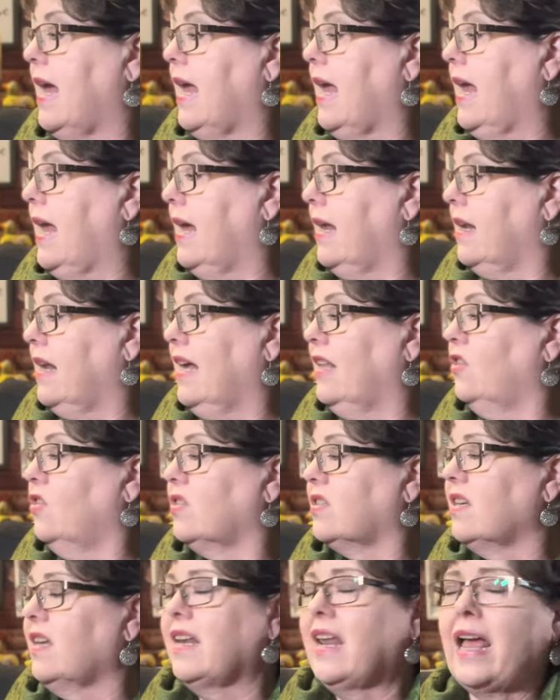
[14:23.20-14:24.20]
And I
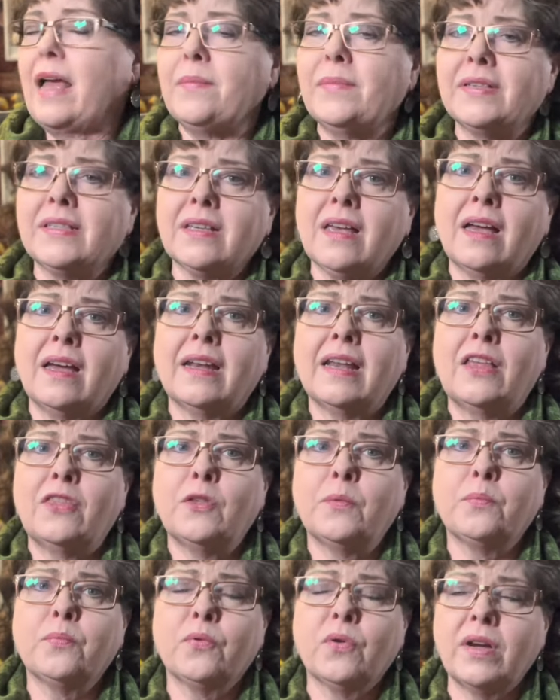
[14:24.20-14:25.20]
looked on Amazon and
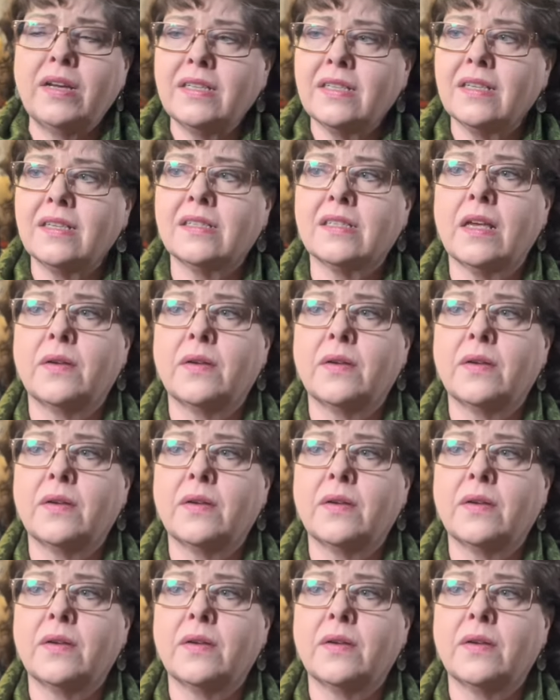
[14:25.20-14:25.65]
the prices